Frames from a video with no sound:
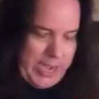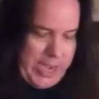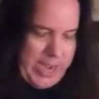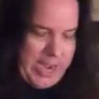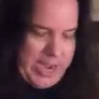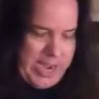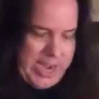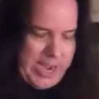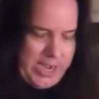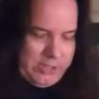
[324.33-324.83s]

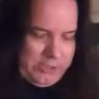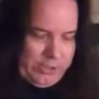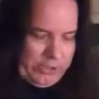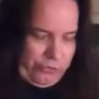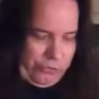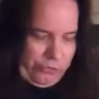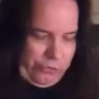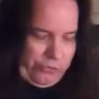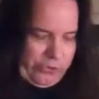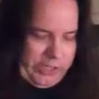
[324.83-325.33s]
And
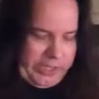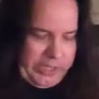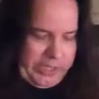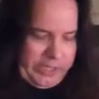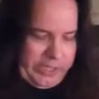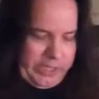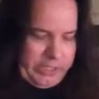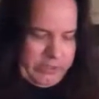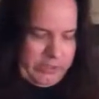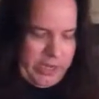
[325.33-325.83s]
let's
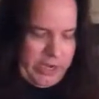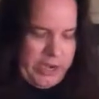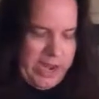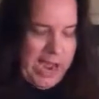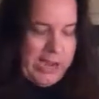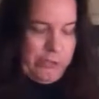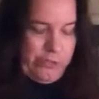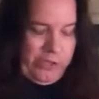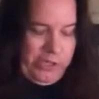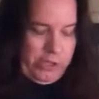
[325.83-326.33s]
see, the
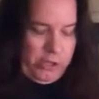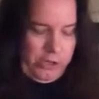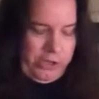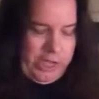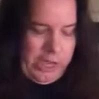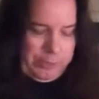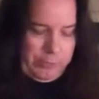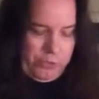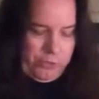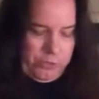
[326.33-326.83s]
next
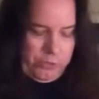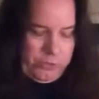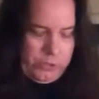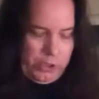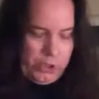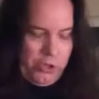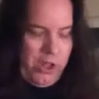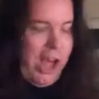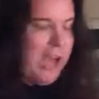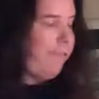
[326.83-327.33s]
eclipse,
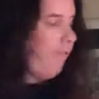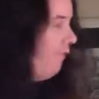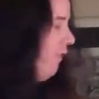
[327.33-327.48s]
July